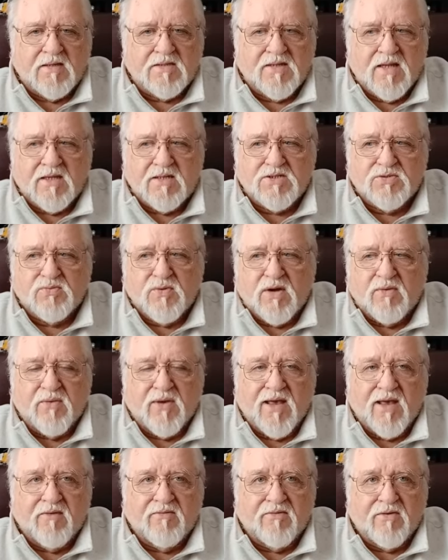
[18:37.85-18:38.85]
That is why we
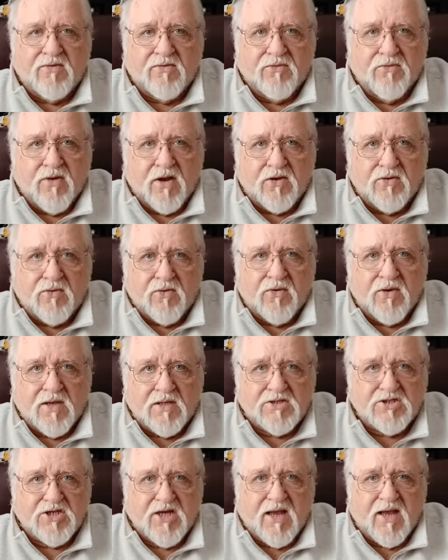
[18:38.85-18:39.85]
have
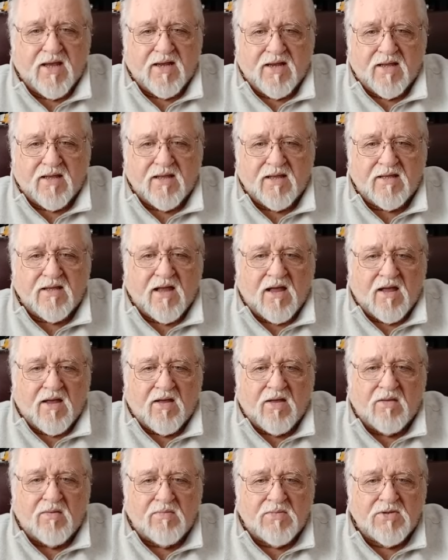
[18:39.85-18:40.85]
Gregorian Chant.
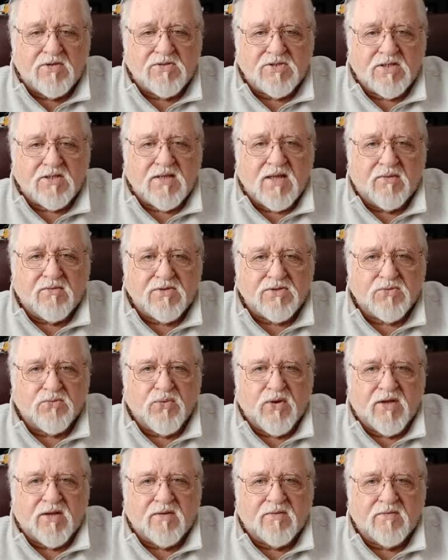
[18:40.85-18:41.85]
All music that was
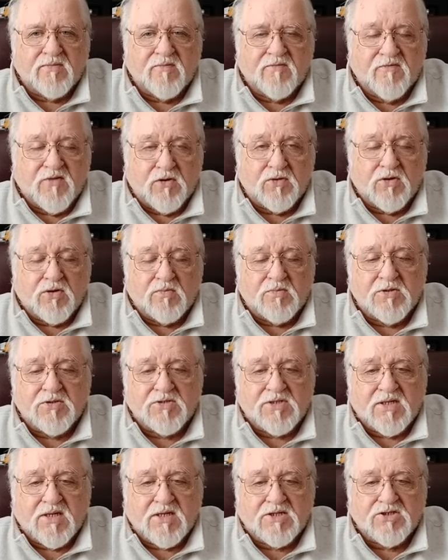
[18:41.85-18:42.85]
written, vocal
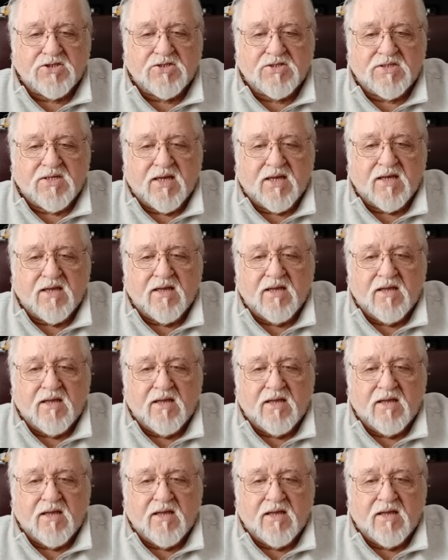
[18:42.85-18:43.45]
music, I should say,